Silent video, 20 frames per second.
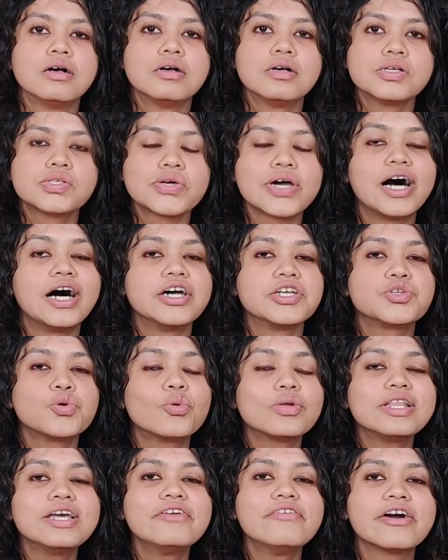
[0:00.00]
So yeah, I
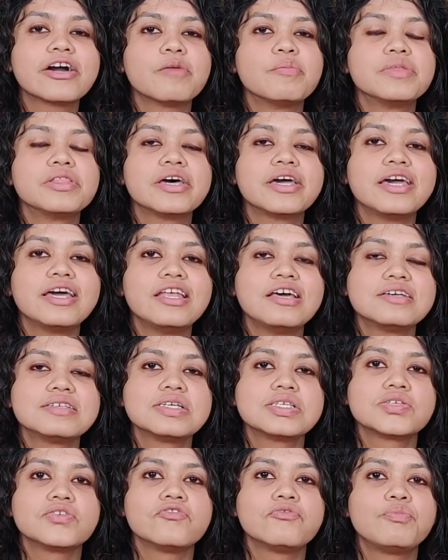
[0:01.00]
totally recommend the healing
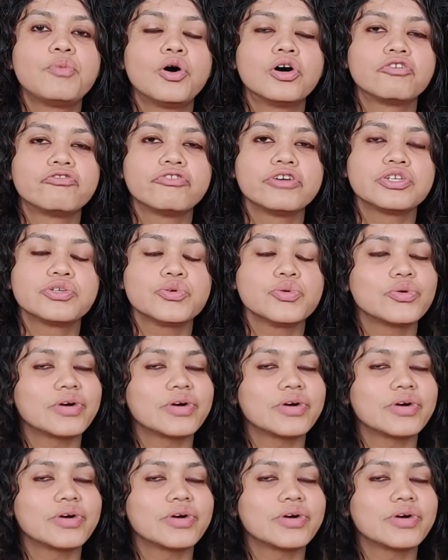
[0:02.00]
season of Pottery to you